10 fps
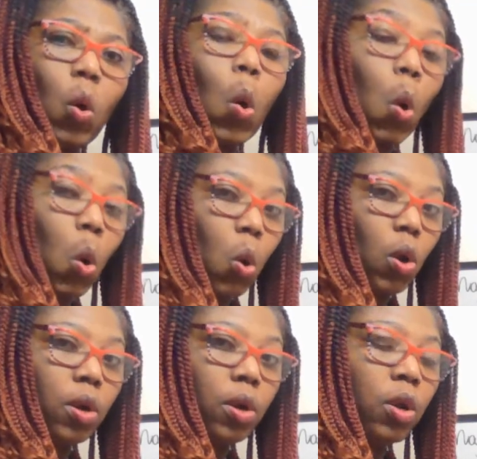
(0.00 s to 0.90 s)

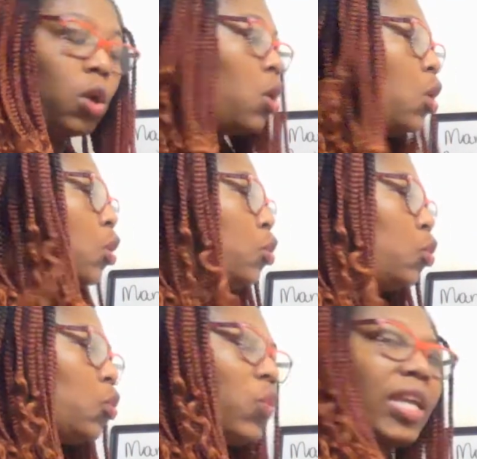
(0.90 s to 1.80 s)
Or
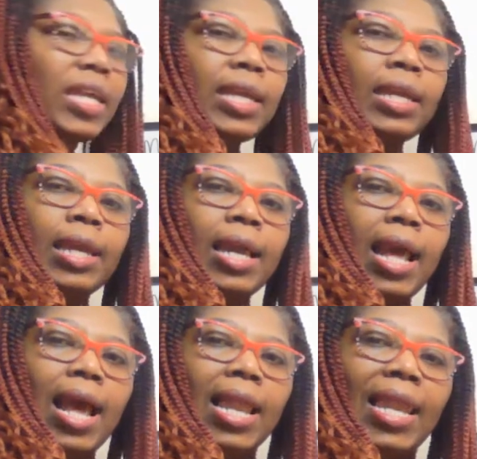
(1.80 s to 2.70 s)
do we
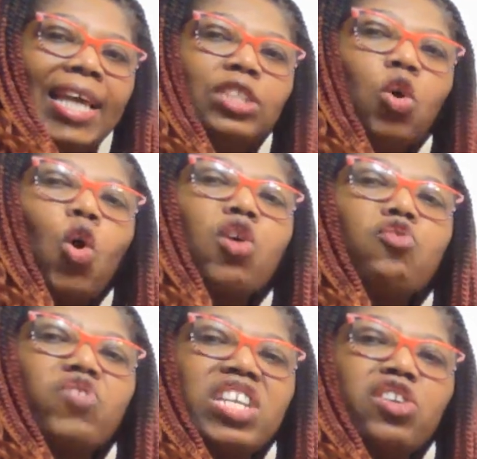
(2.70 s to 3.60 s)
let our
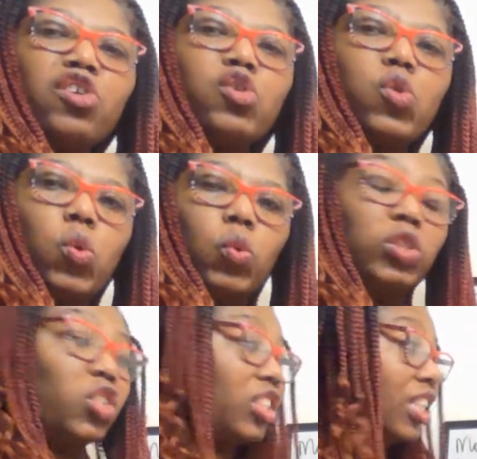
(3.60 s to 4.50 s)
reader know,
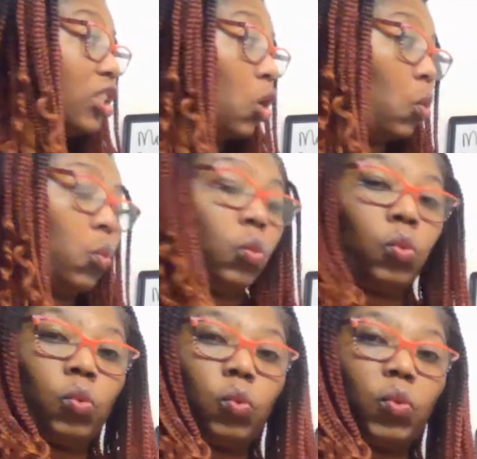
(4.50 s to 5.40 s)
just as how
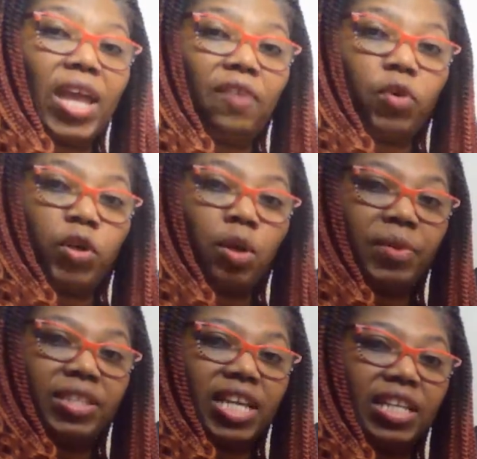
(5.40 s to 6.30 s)
we have our
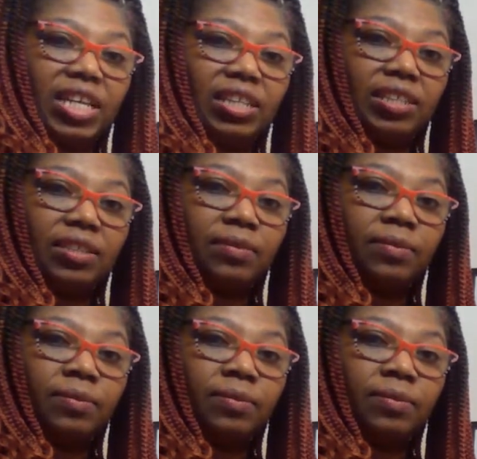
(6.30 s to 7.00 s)
topic sentence